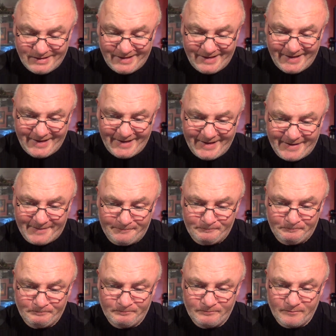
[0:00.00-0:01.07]
yeah,
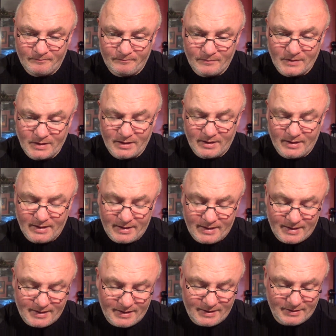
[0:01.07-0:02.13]

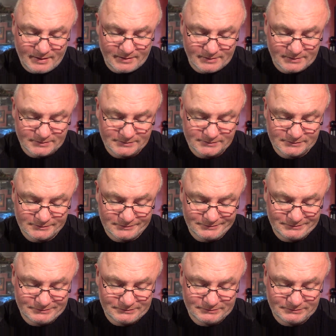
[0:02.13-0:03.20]
I
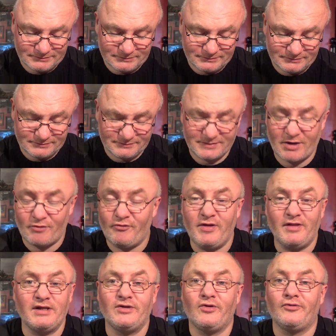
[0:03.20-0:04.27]

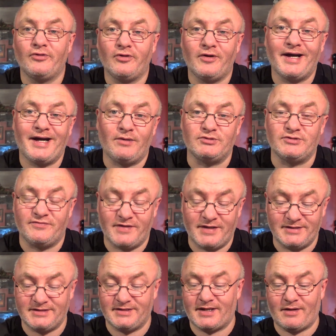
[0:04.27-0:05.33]
really don't know how
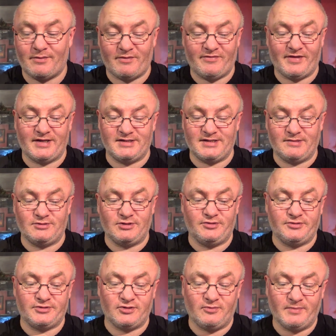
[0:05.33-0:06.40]
I find time to do
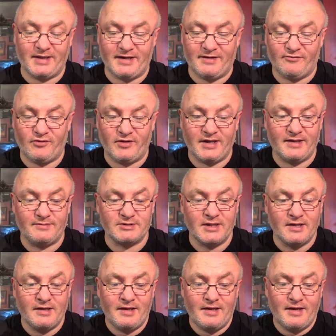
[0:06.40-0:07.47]
so many different games.
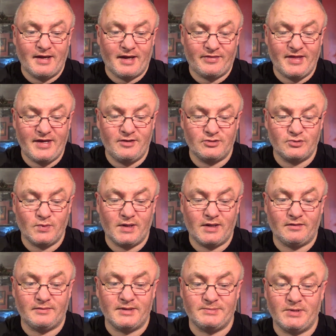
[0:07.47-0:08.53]
I think as
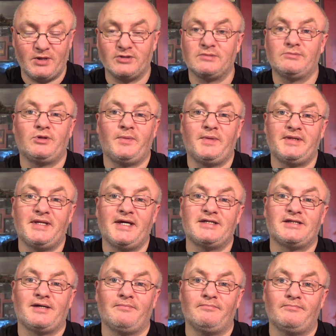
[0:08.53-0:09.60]
well it's because I'm doing this,
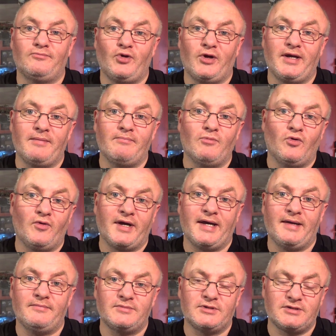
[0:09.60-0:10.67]
I'm bringing more
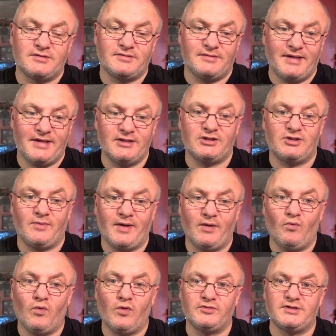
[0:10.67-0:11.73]
games into it
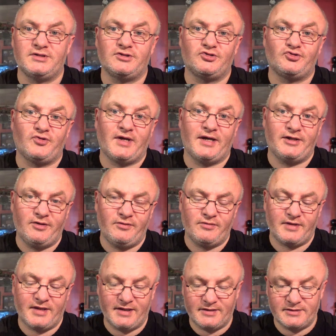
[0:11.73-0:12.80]
and wanting to try new
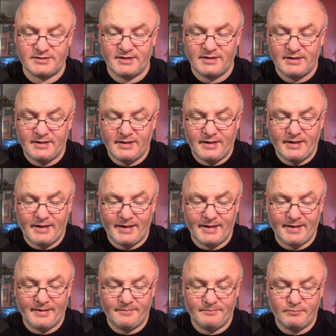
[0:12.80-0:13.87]
things,
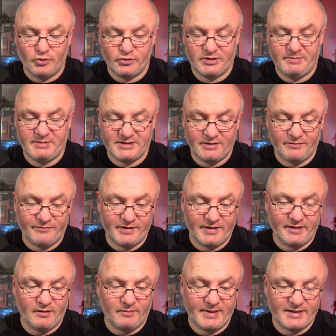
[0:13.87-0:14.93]
pushing myself a
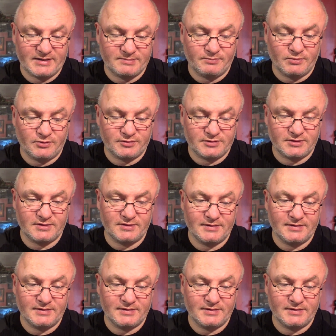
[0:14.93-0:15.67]
little bit, but